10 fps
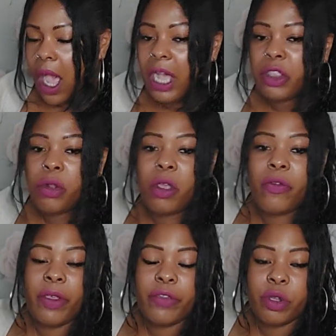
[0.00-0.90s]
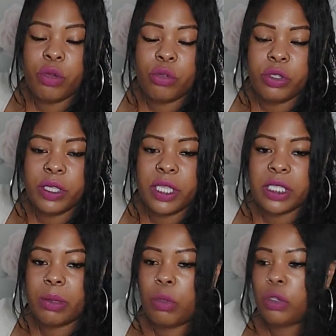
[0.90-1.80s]
I don't know if they've told you
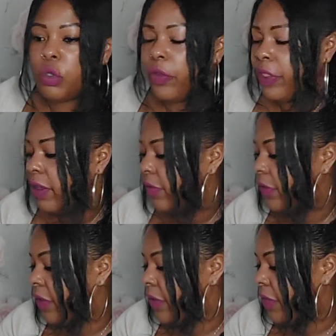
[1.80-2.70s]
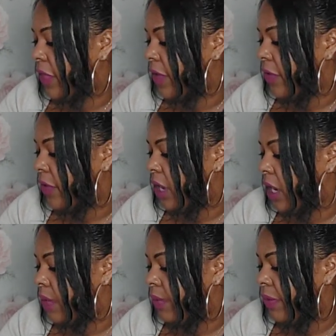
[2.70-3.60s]
this. I'm not sure if they've if they've
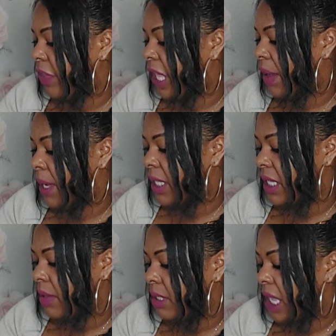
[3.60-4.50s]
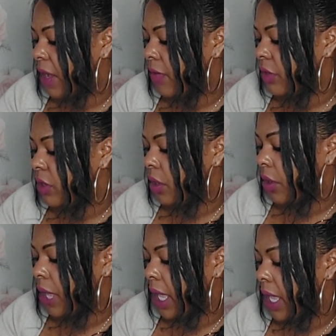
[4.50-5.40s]
um, if they're keeping it to themselves.
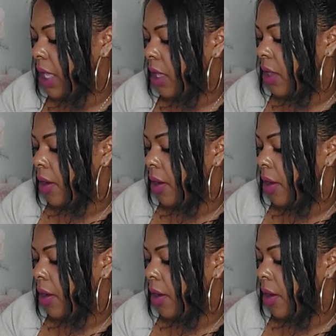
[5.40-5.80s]
Okay.